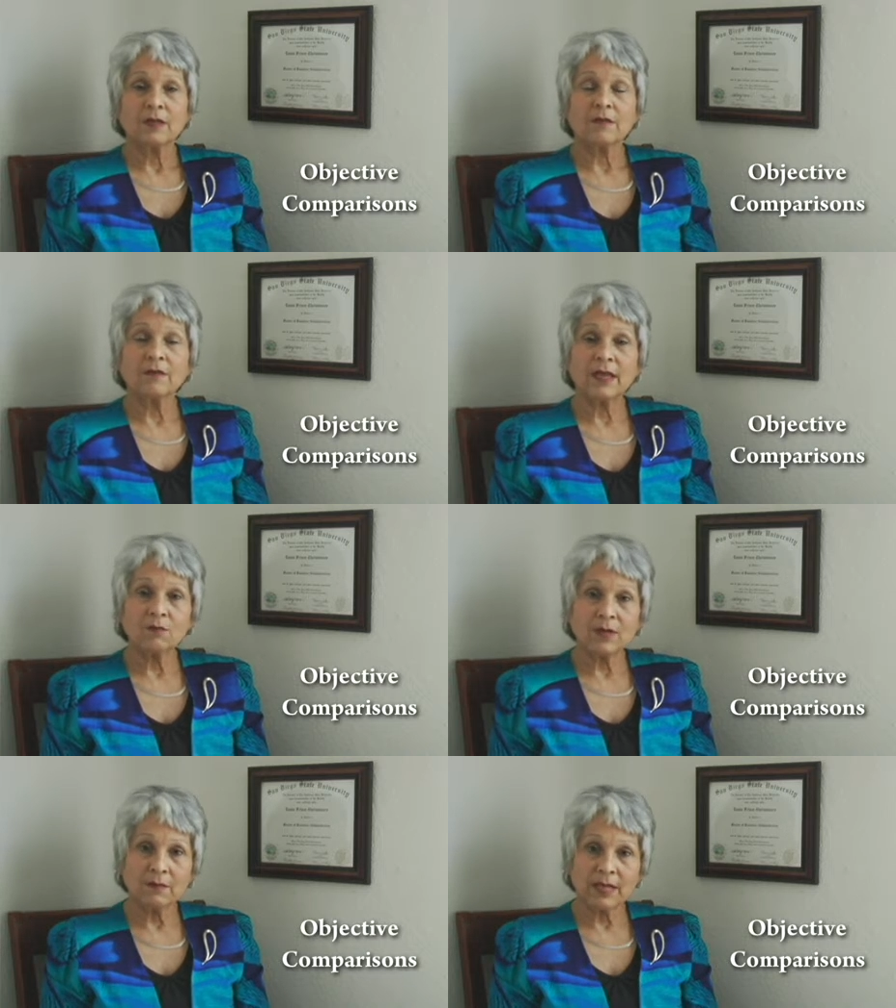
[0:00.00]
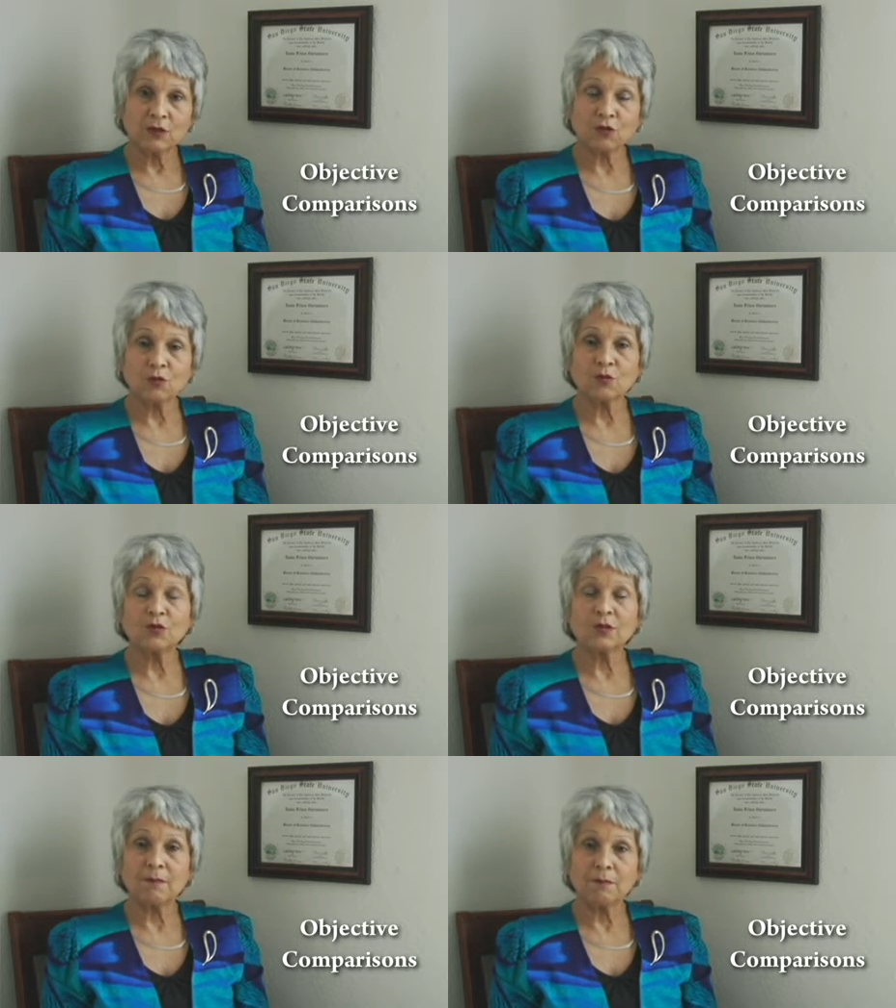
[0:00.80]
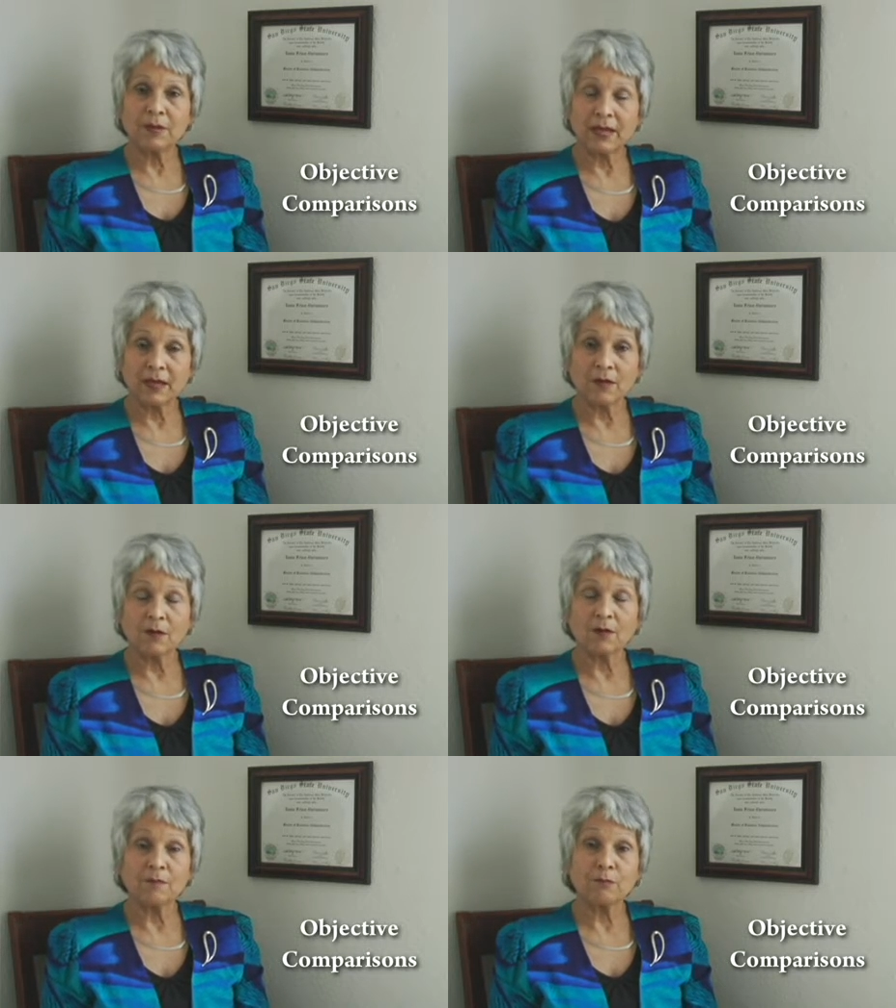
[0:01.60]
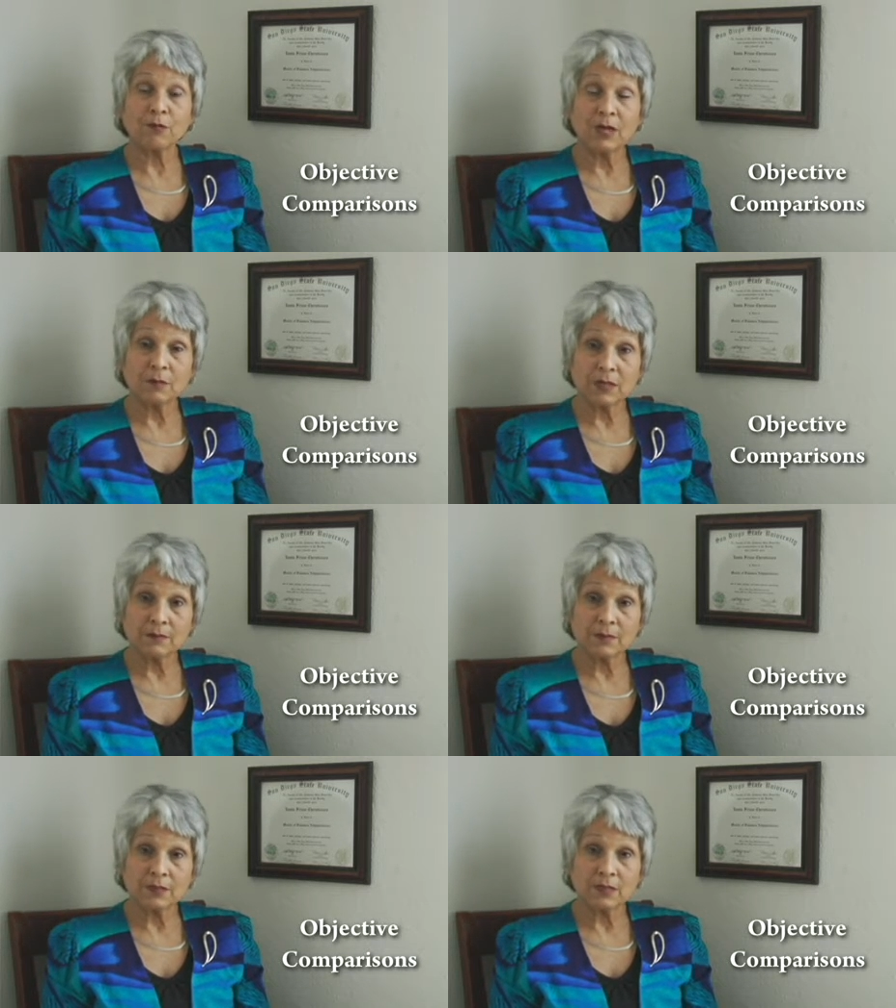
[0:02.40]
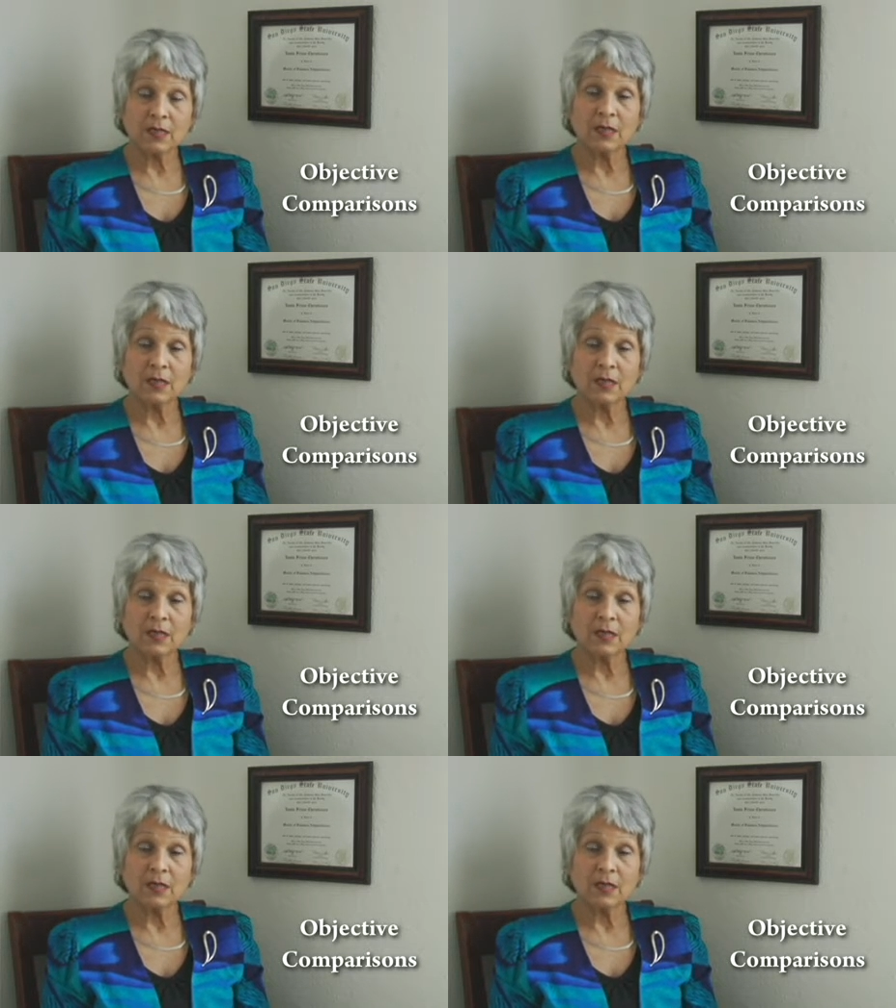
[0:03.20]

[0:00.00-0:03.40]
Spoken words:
then we make sure to compare premiums,